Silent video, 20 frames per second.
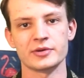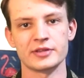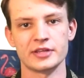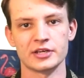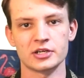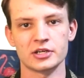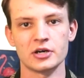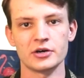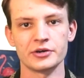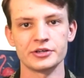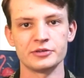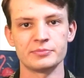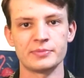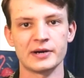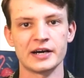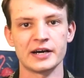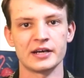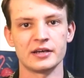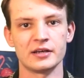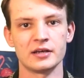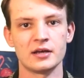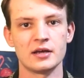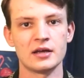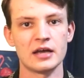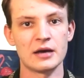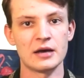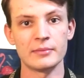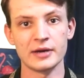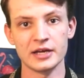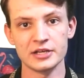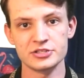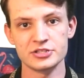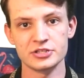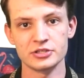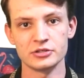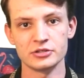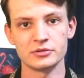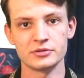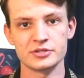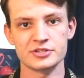where they call you by
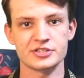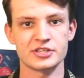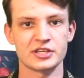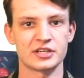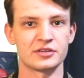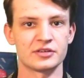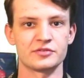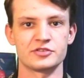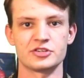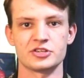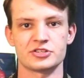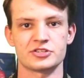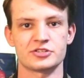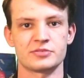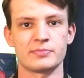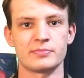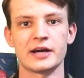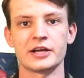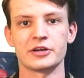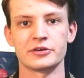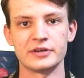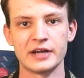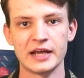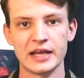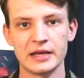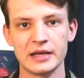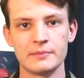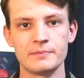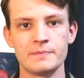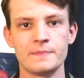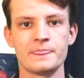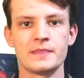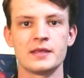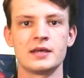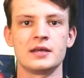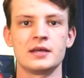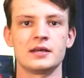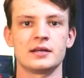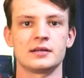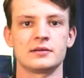MA2 instead of just by your name
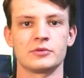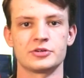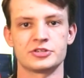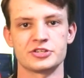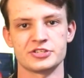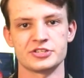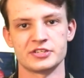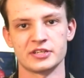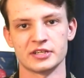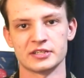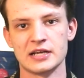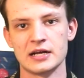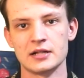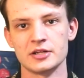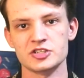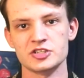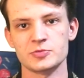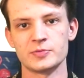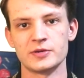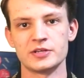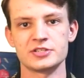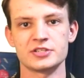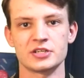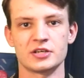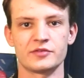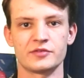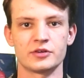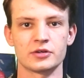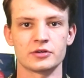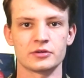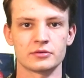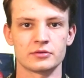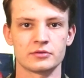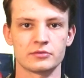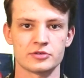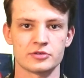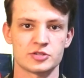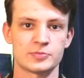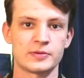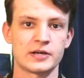which is an acknowledgement of your
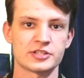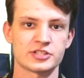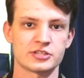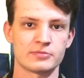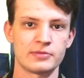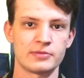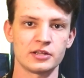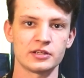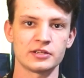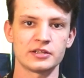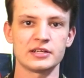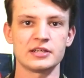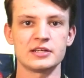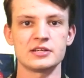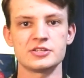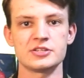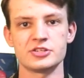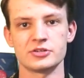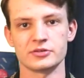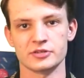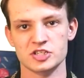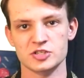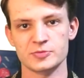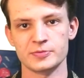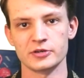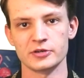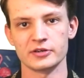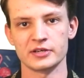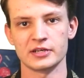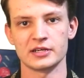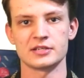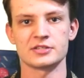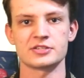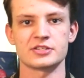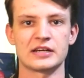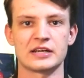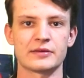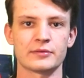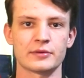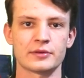responsibilities, your experience,
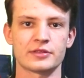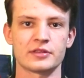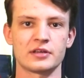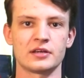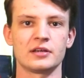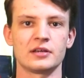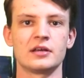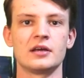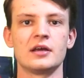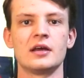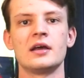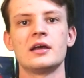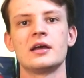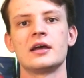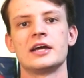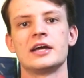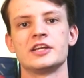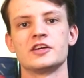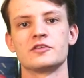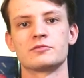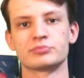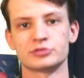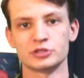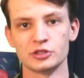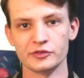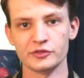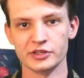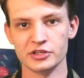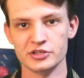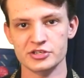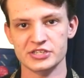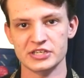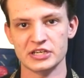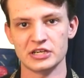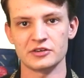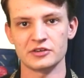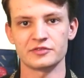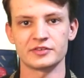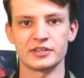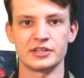and everything. And you've proven
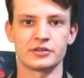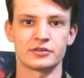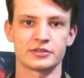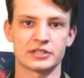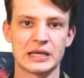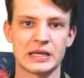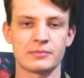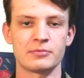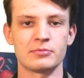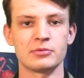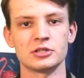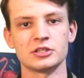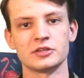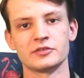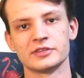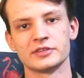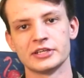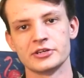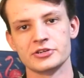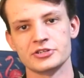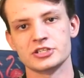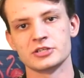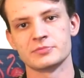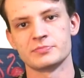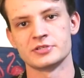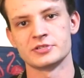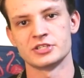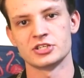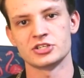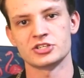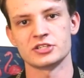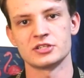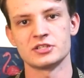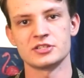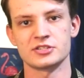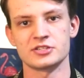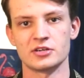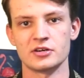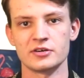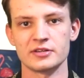yourself that you're capable of leadership
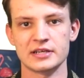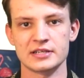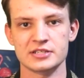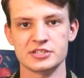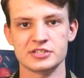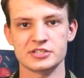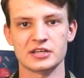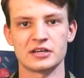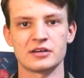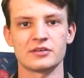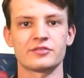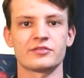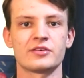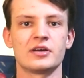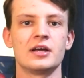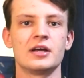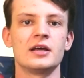positions and all that stuff.